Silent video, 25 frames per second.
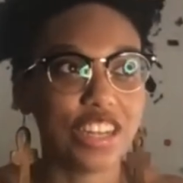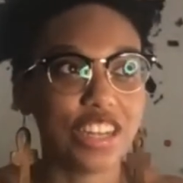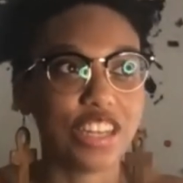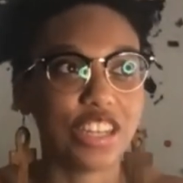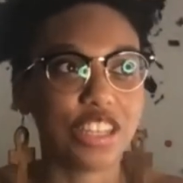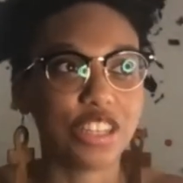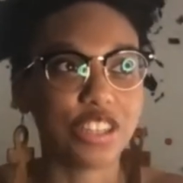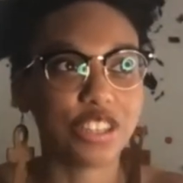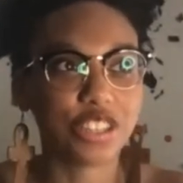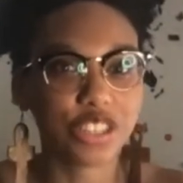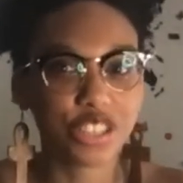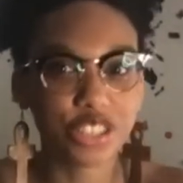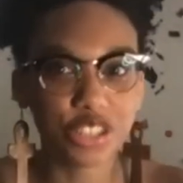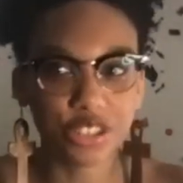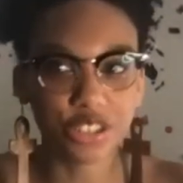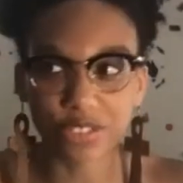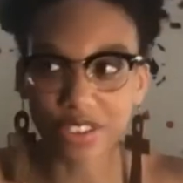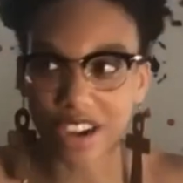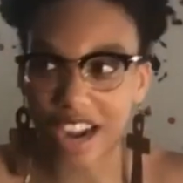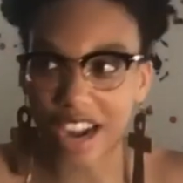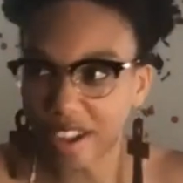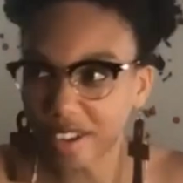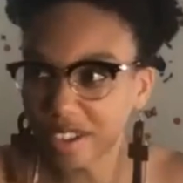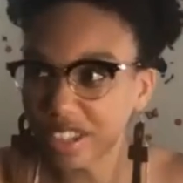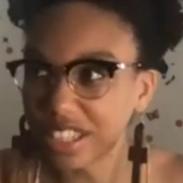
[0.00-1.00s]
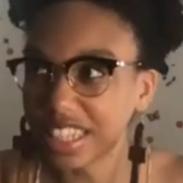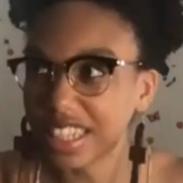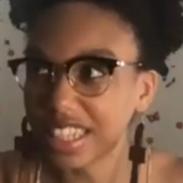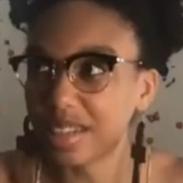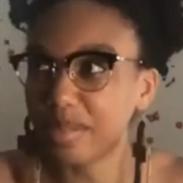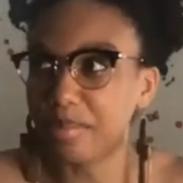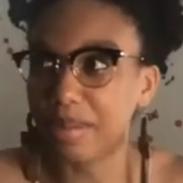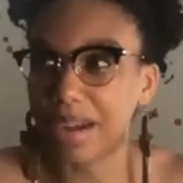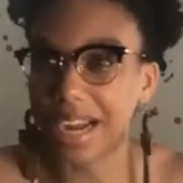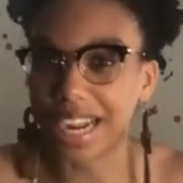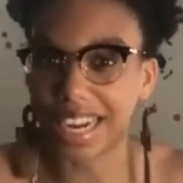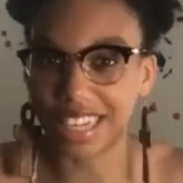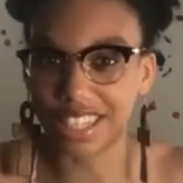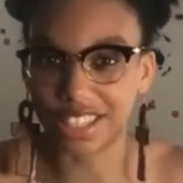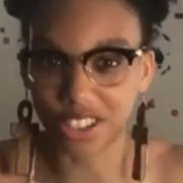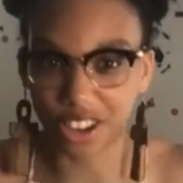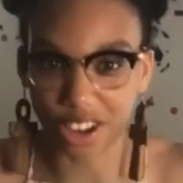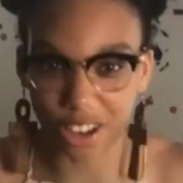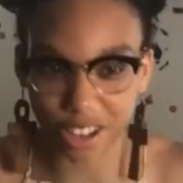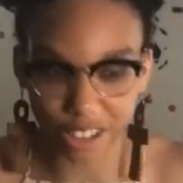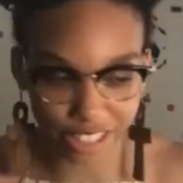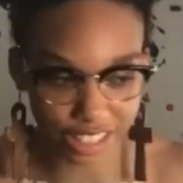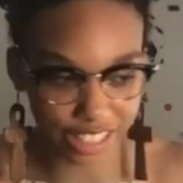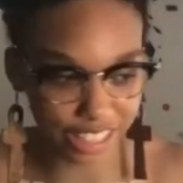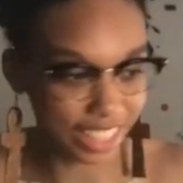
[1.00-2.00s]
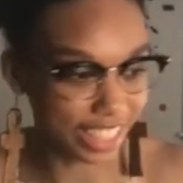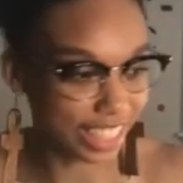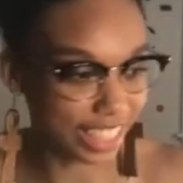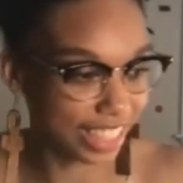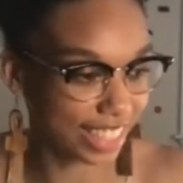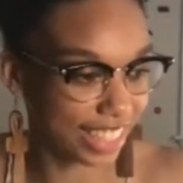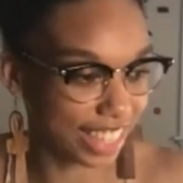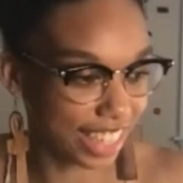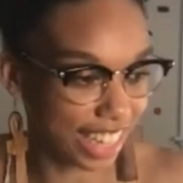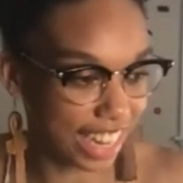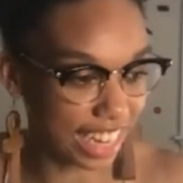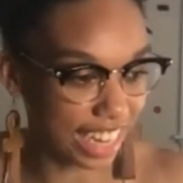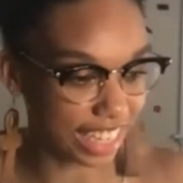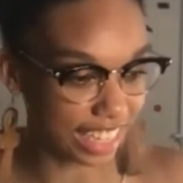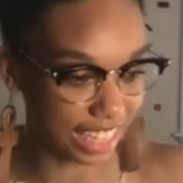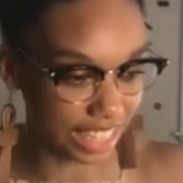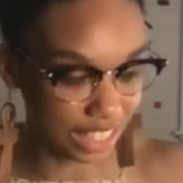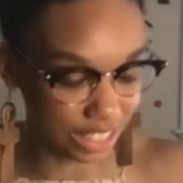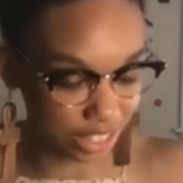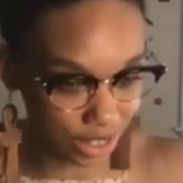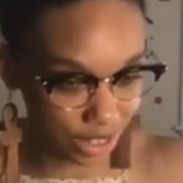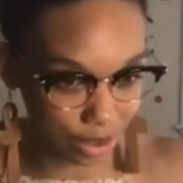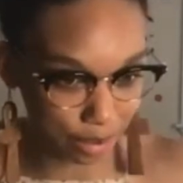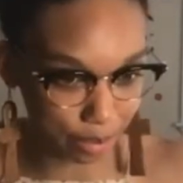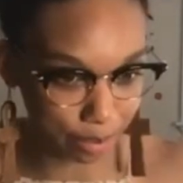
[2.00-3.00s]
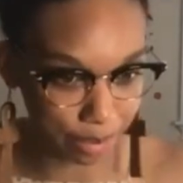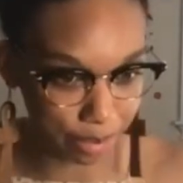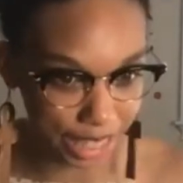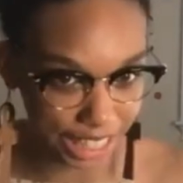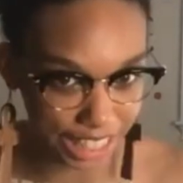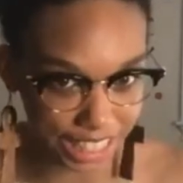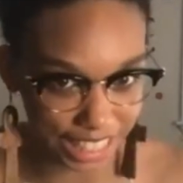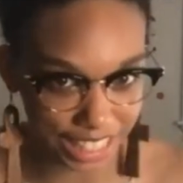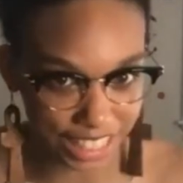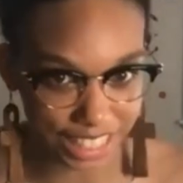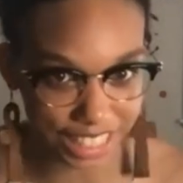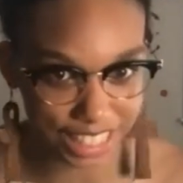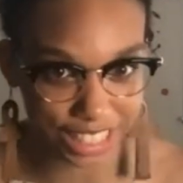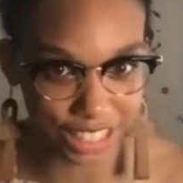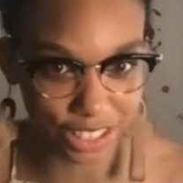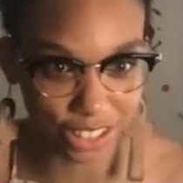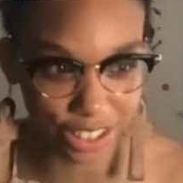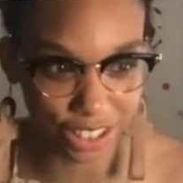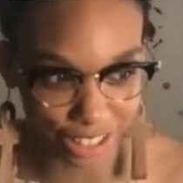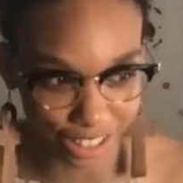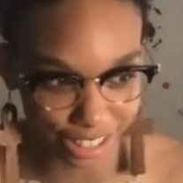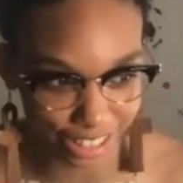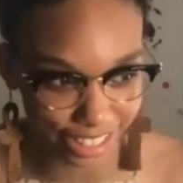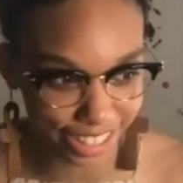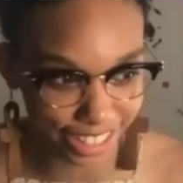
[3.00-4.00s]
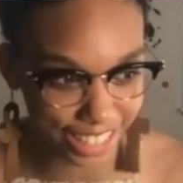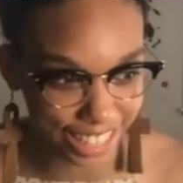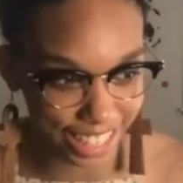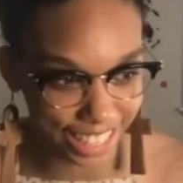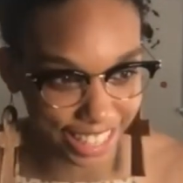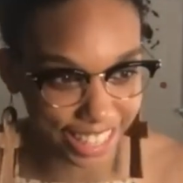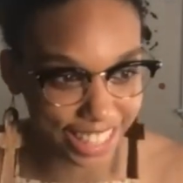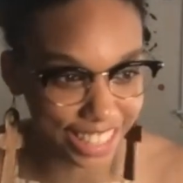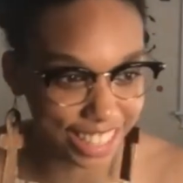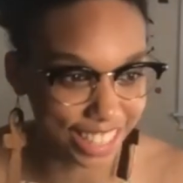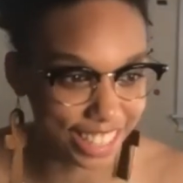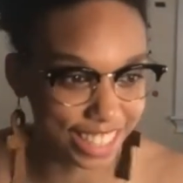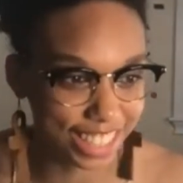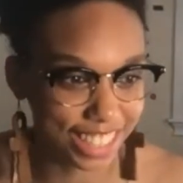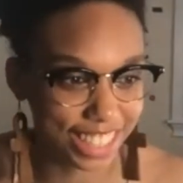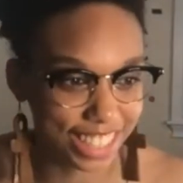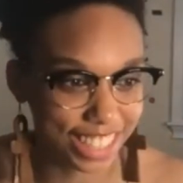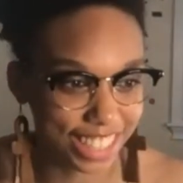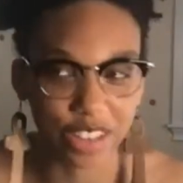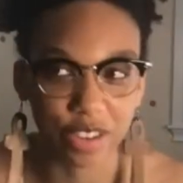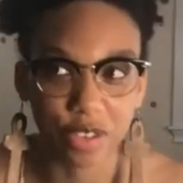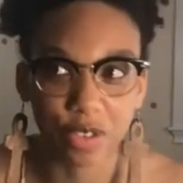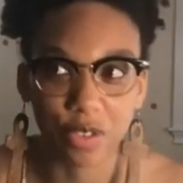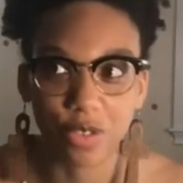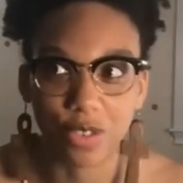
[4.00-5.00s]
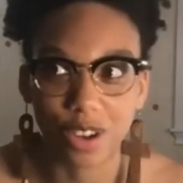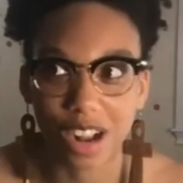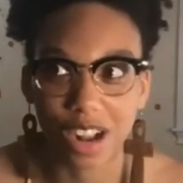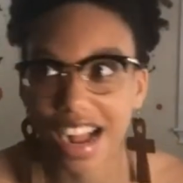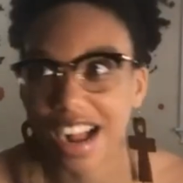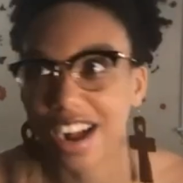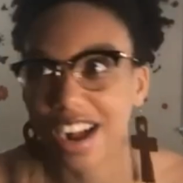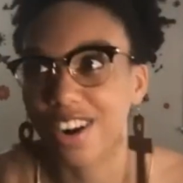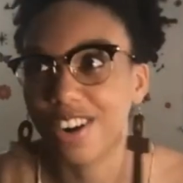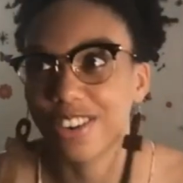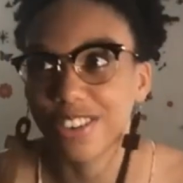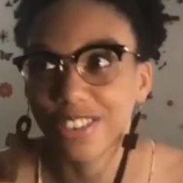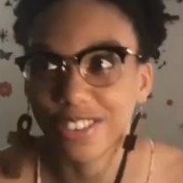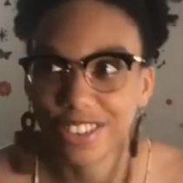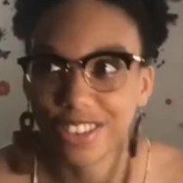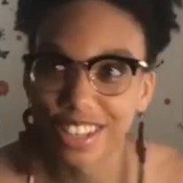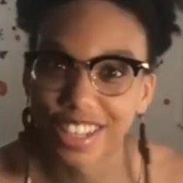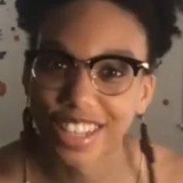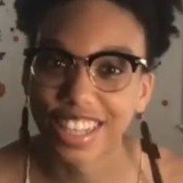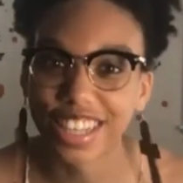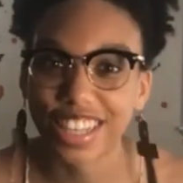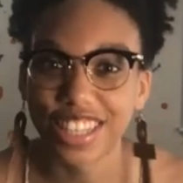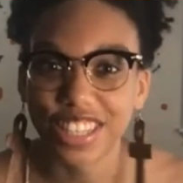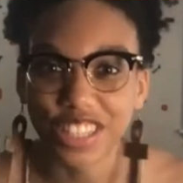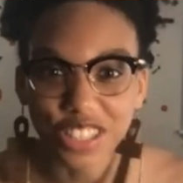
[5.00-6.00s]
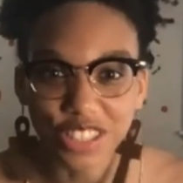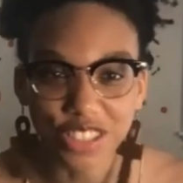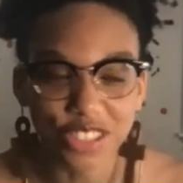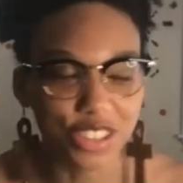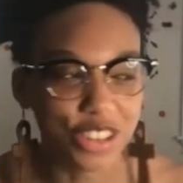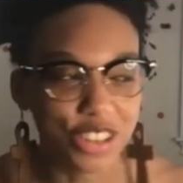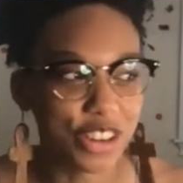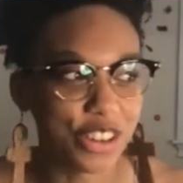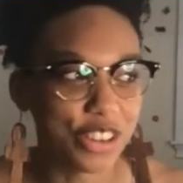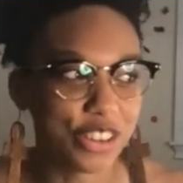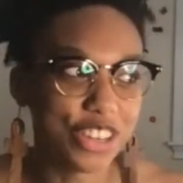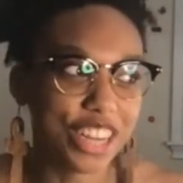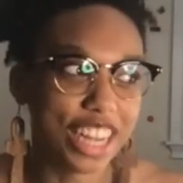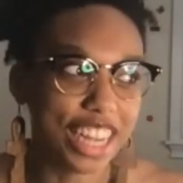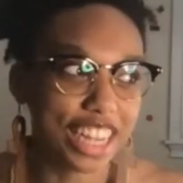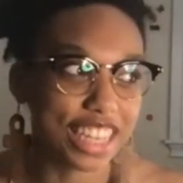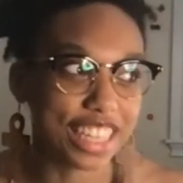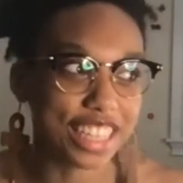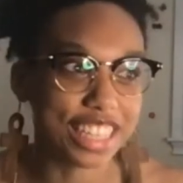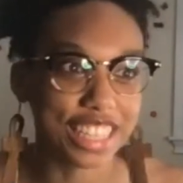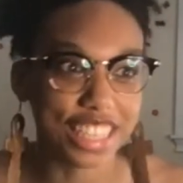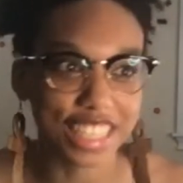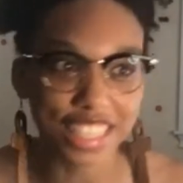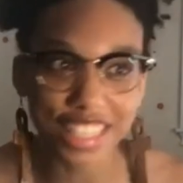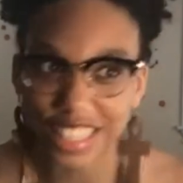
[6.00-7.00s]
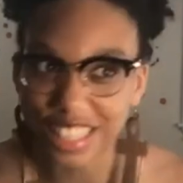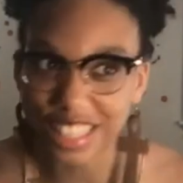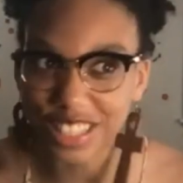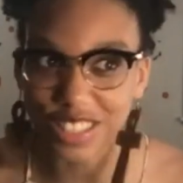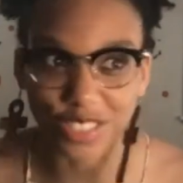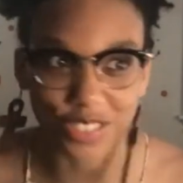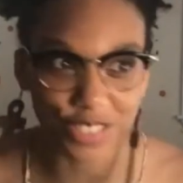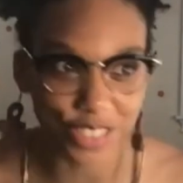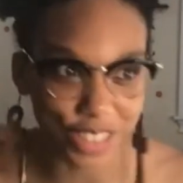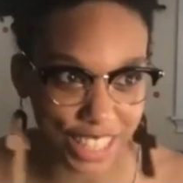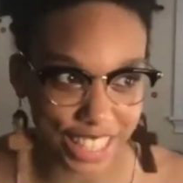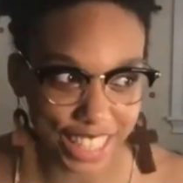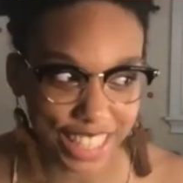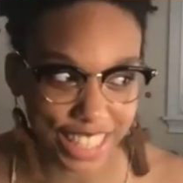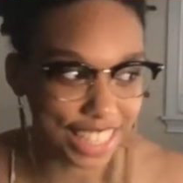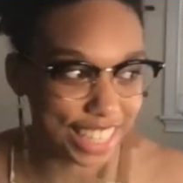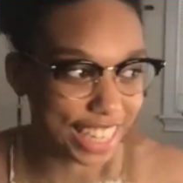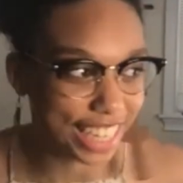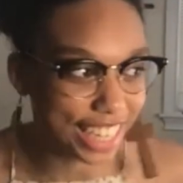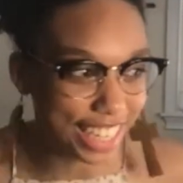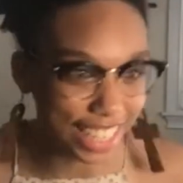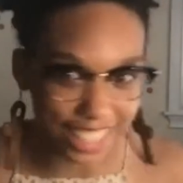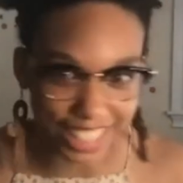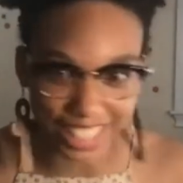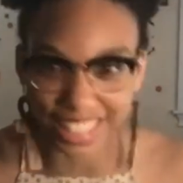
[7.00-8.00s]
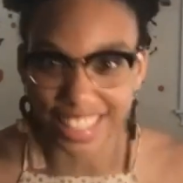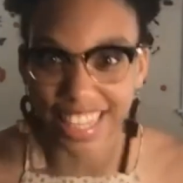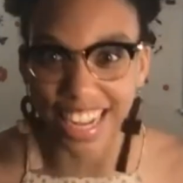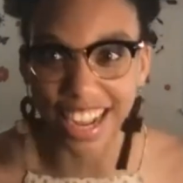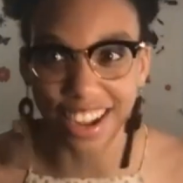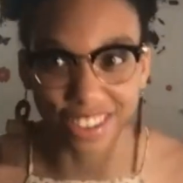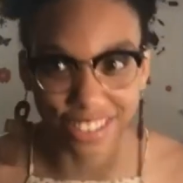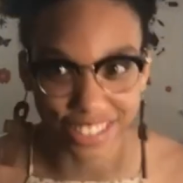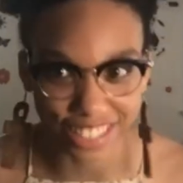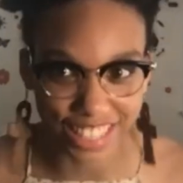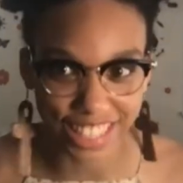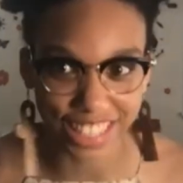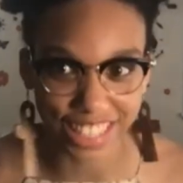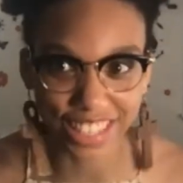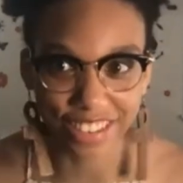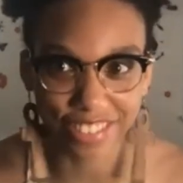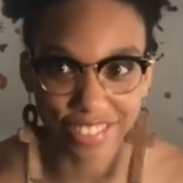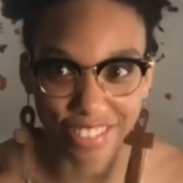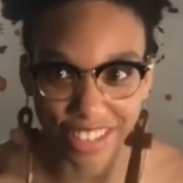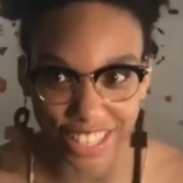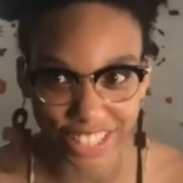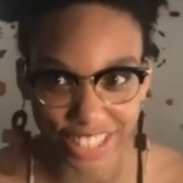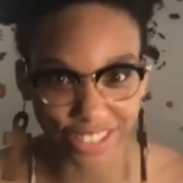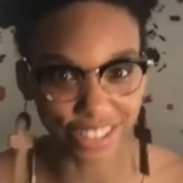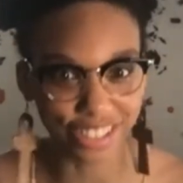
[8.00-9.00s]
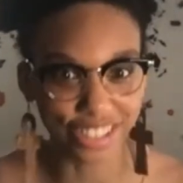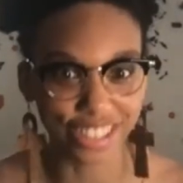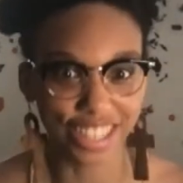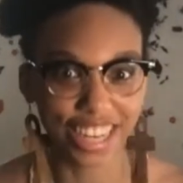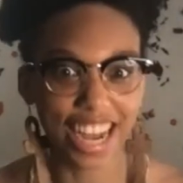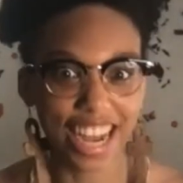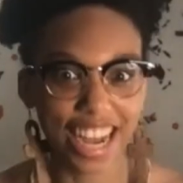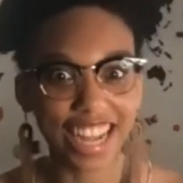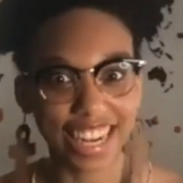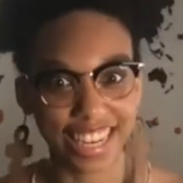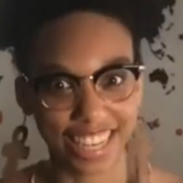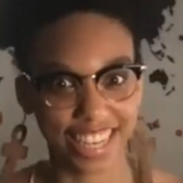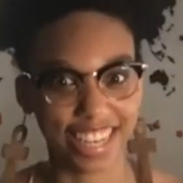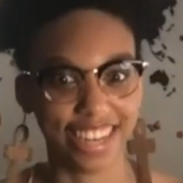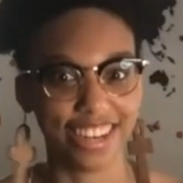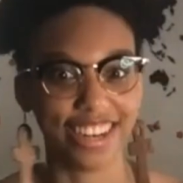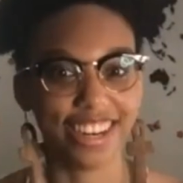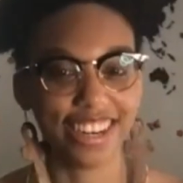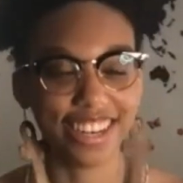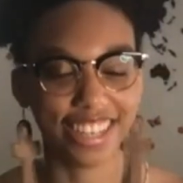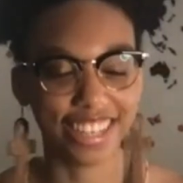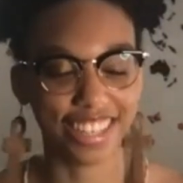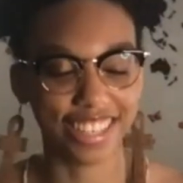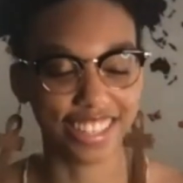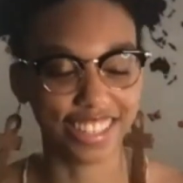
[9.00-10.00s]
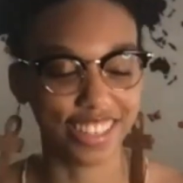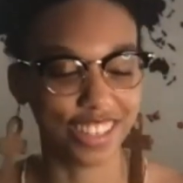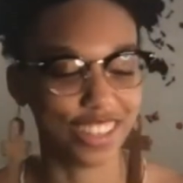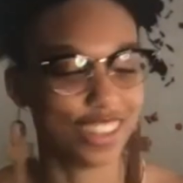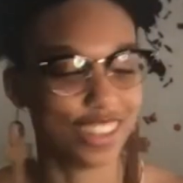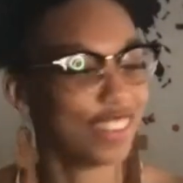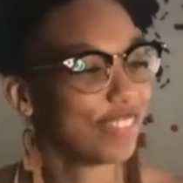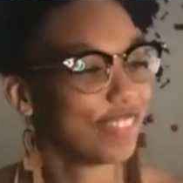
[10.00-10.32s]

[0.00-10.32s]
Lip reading: you're surrounded by darkness, like it's completely dark, and it's just like, wow. You know, like this is what it is down here when you're not here, you know?